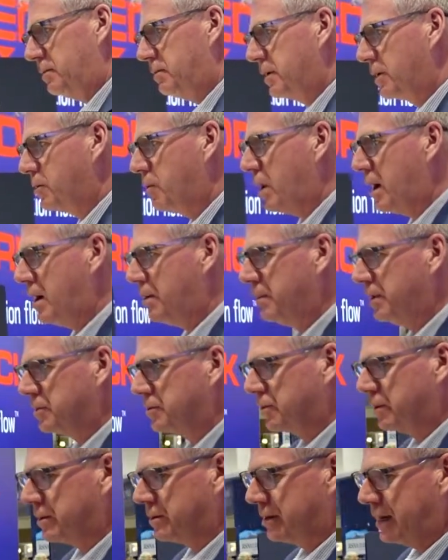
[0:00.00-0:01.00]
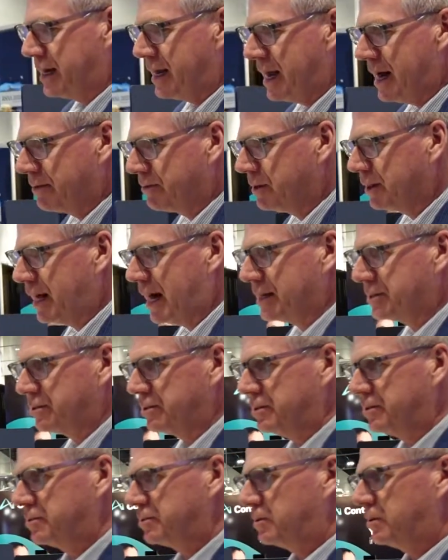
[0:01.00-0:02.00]
requirements, whether I have
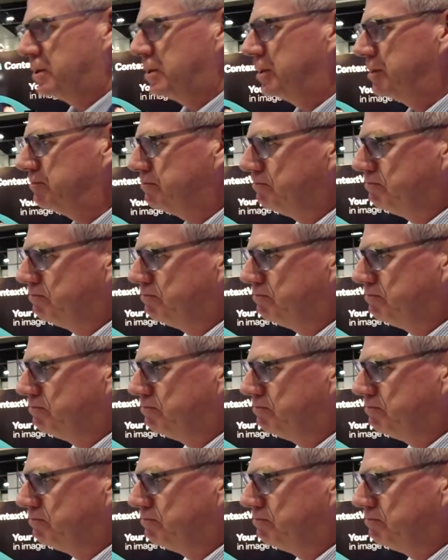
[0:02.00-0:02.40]
glasses or